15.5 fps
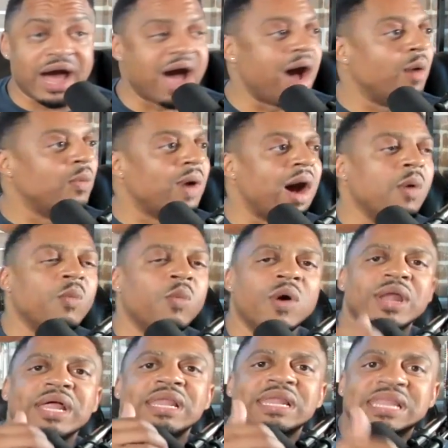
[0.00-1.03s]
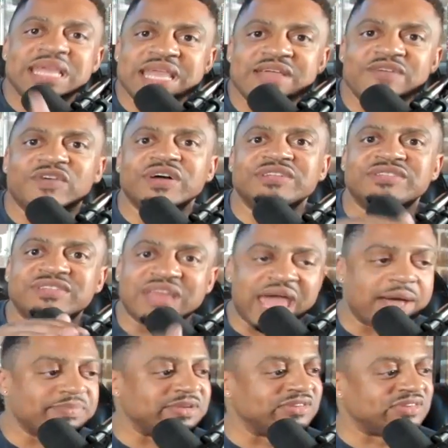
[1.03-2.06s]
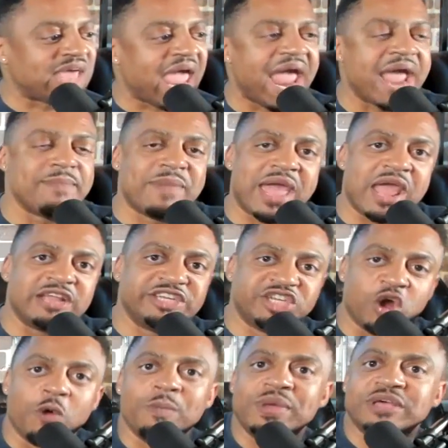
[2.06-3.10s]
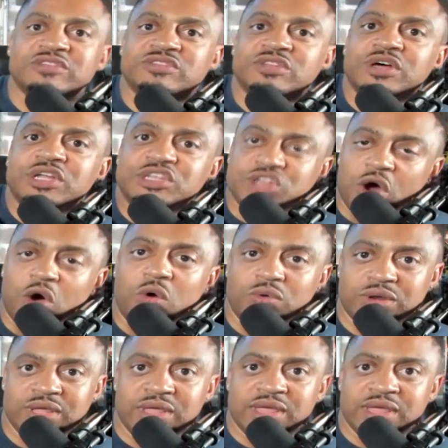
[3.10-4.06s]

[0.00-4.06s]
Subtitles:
I want to leave a stamp to say, hey, man, ShowBizz the adult.